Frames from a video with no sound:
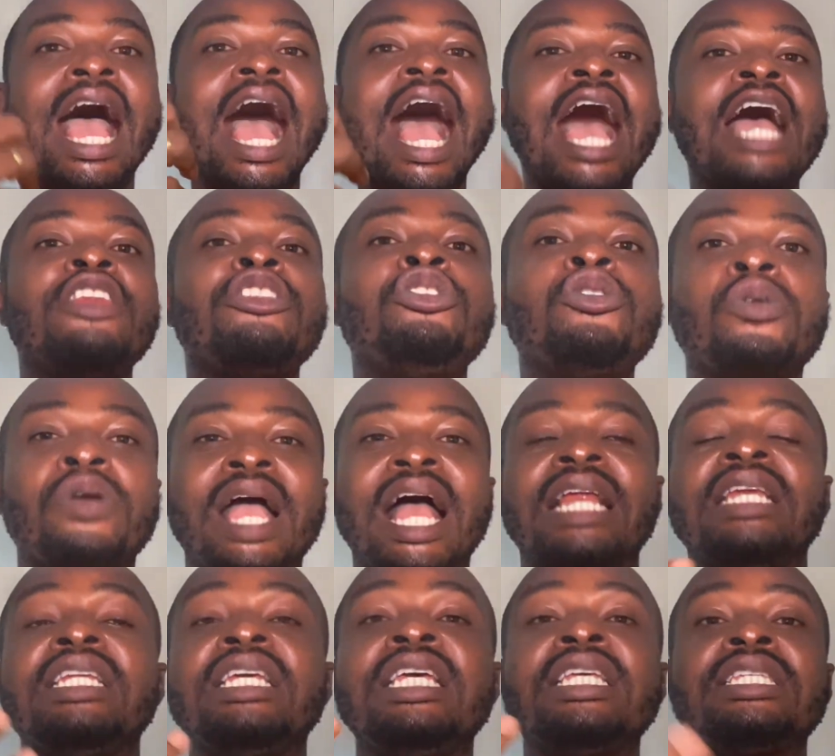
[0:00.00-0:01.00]
and you
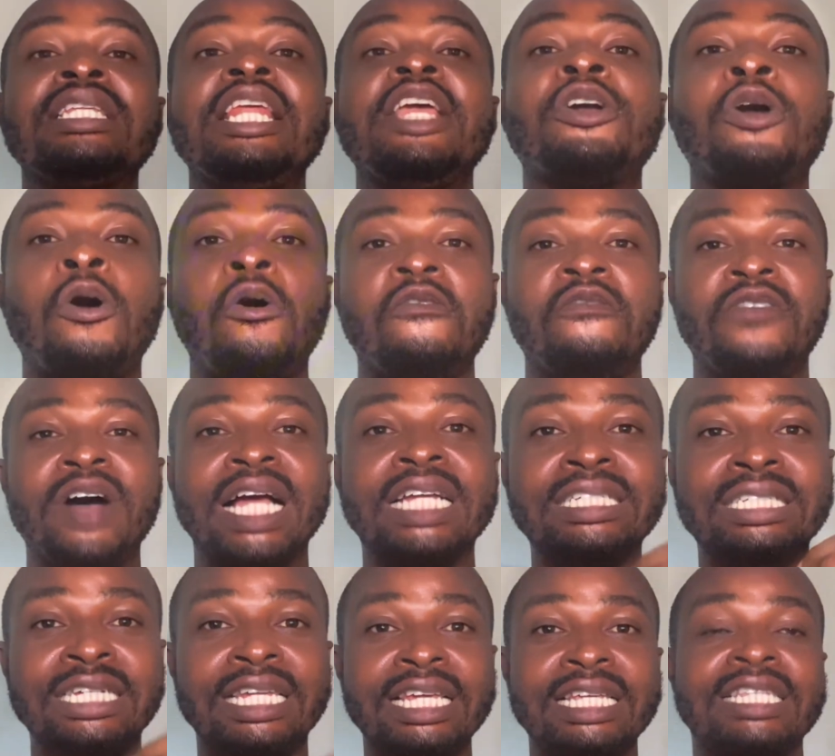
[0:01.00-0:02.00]
can easily
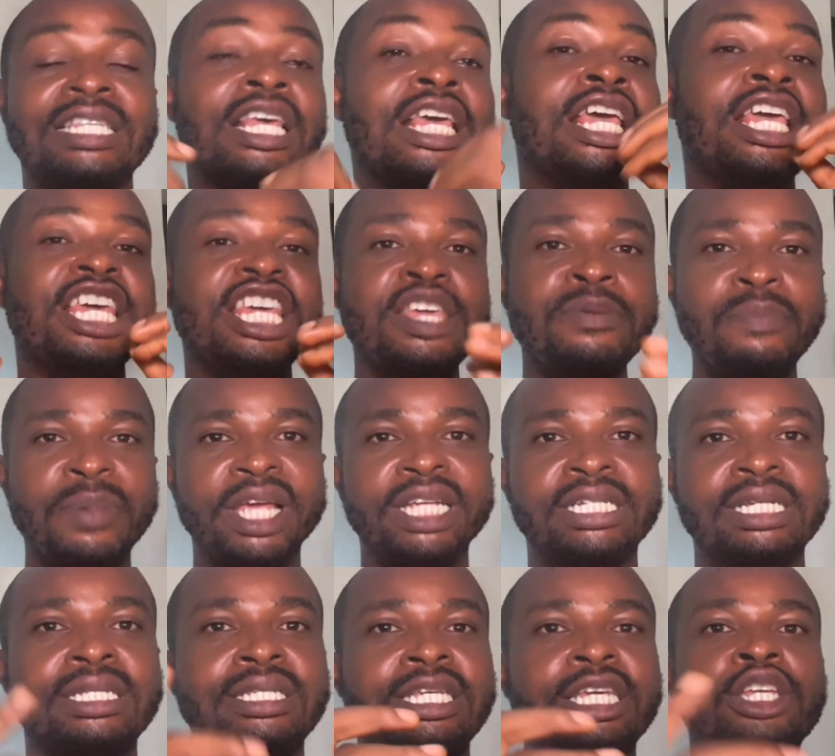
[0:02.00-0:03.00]
convert these
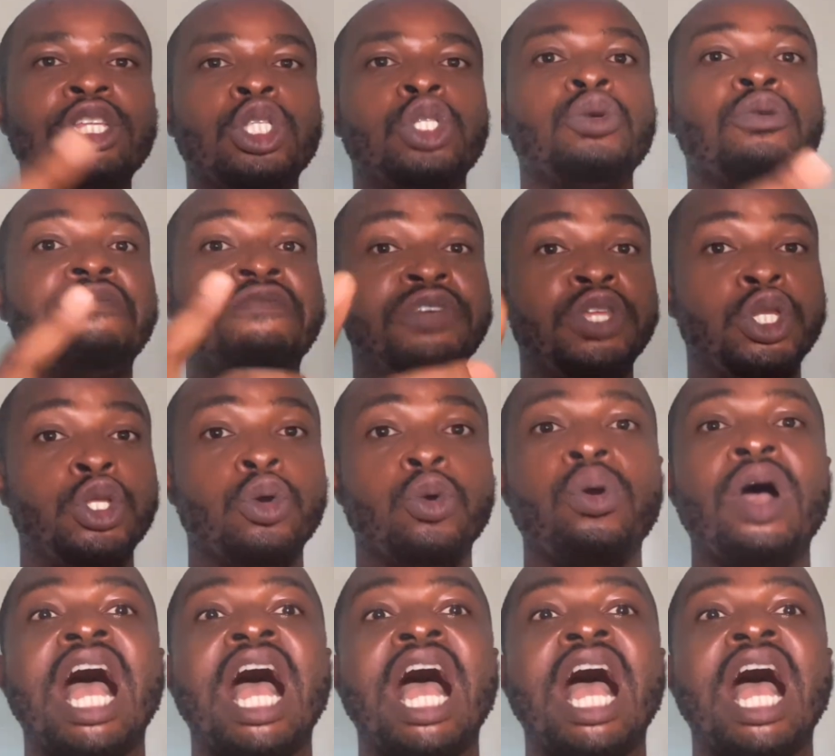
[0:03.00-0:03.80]
images into video,